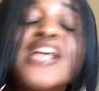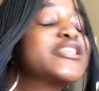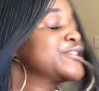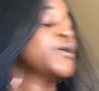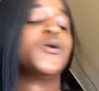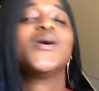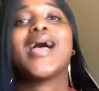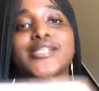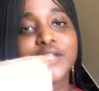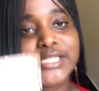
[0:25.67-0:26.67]
So
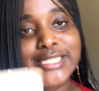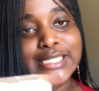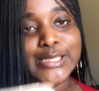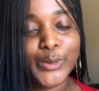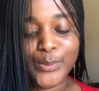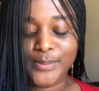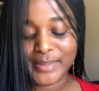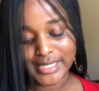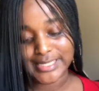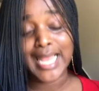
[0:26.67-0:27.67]
as you can see, it's open
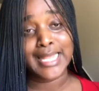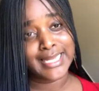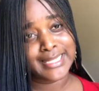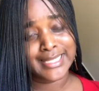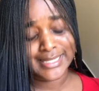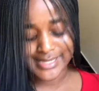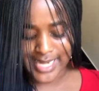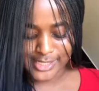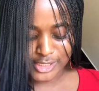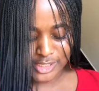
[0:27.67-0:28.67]
because I like things and
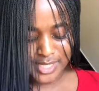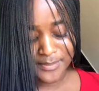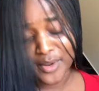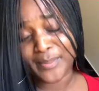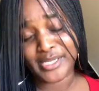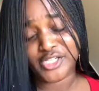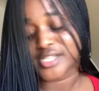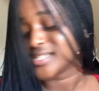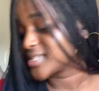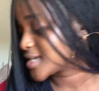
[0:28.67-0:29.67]
I just am not
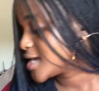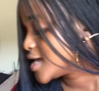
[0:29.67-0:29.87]
patient.